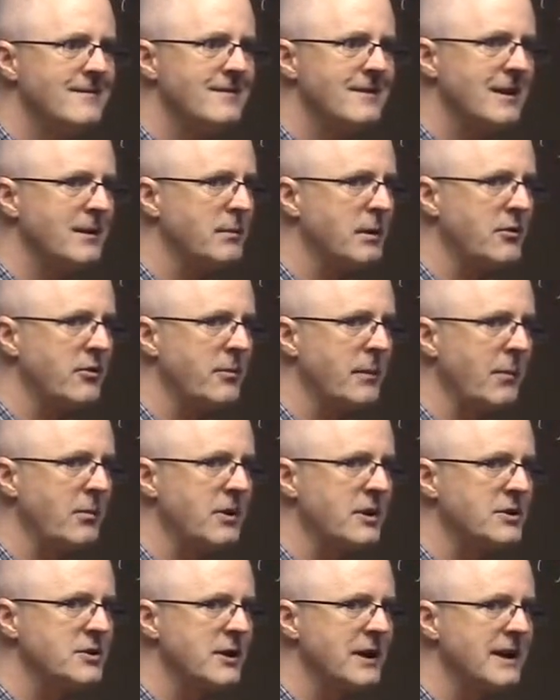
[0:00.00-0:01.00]
Anybody remember
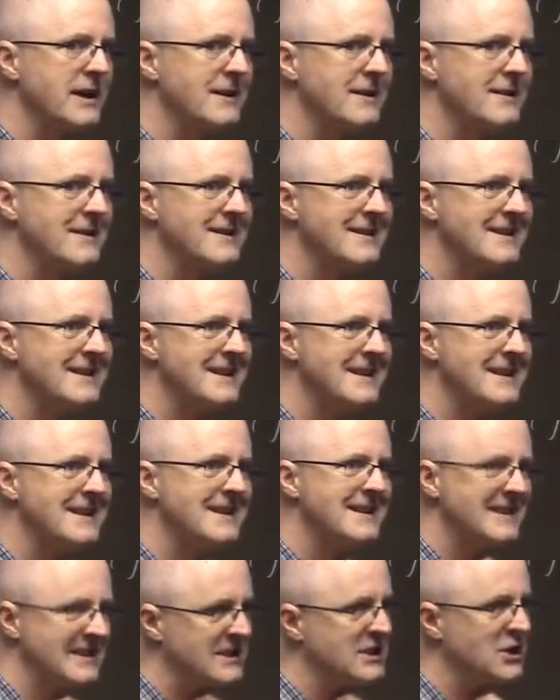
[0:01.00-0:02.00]
the trick?
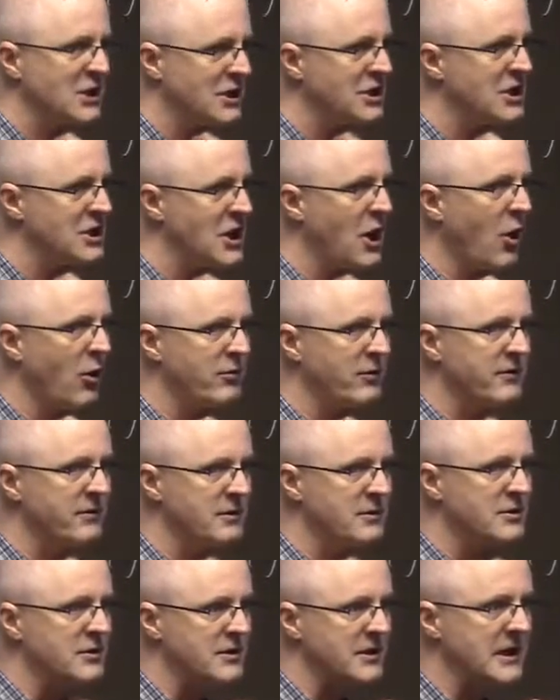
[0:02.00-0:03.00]
This is good to know for
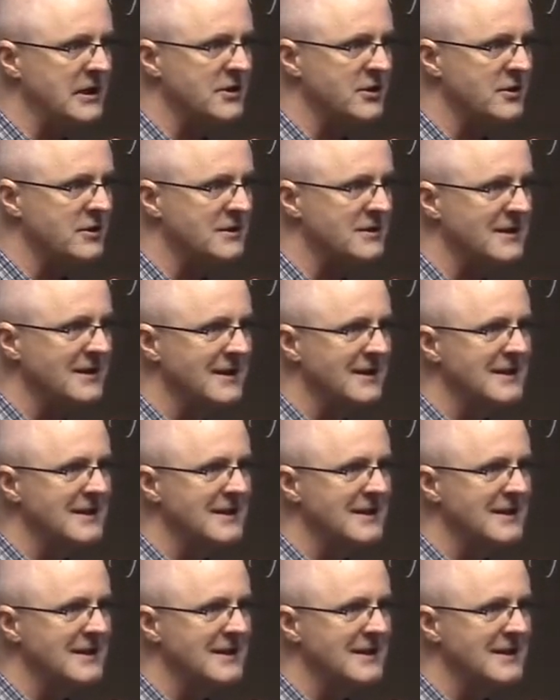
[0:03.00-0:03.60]
future teachers.